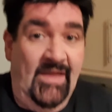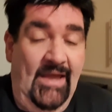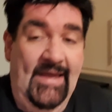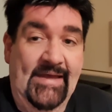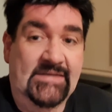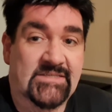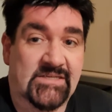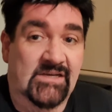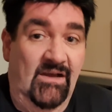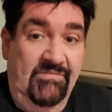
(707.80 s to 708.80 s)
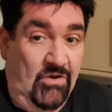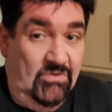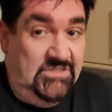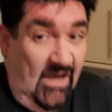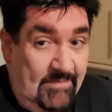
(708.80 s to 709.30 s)
and I've got
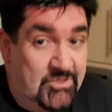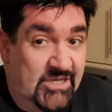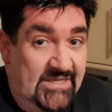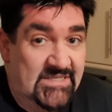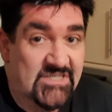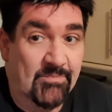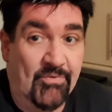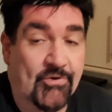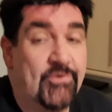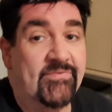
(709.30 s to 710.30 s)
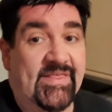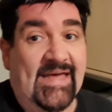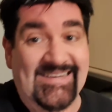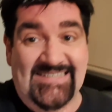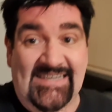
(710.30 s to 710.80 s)
timesheets to prove
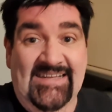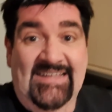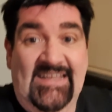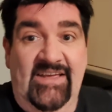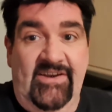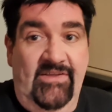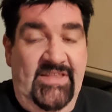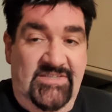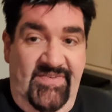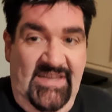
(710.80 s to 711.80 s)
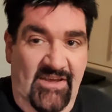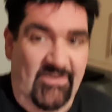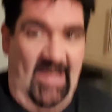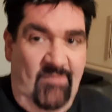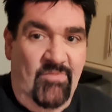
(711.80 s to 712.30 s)
that. You know, there's video
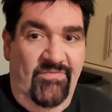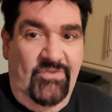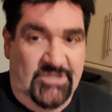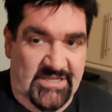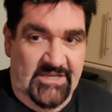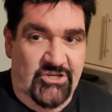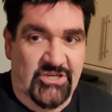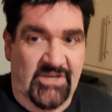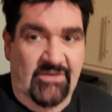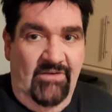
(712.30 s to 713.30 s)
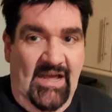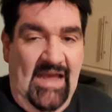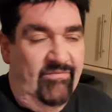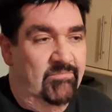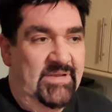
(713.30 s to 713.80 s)
camera footage. You know, I
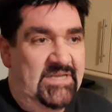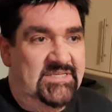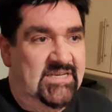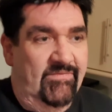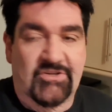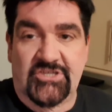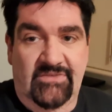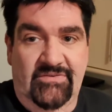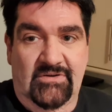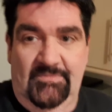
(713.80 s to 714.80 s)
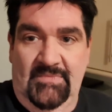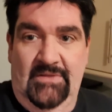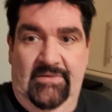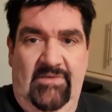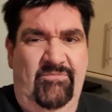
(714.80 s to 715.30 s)
haven't been in Staffordshire for,
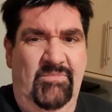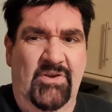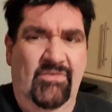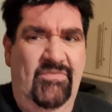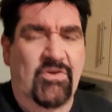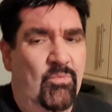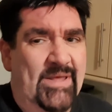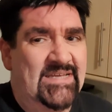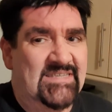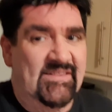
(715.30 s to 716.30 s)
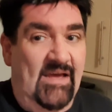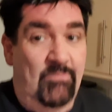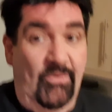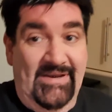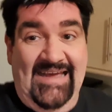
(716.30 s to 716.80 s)
you know, a few weeks at that
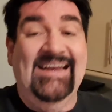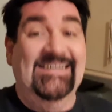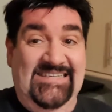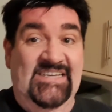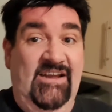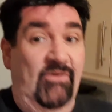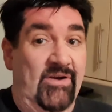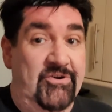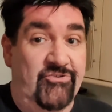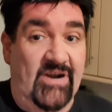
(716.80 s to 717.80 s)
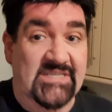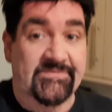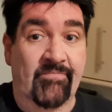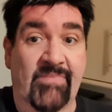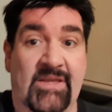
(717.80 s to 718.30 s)
point, and I didn't know her address.
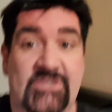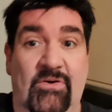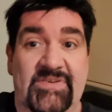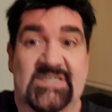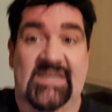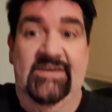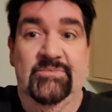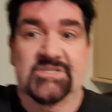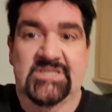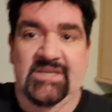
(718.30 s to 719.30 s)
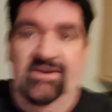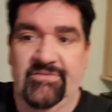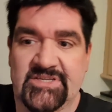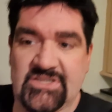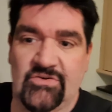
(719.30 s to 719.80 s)
So obviously it was, you know,
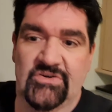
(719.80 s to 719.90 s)
this could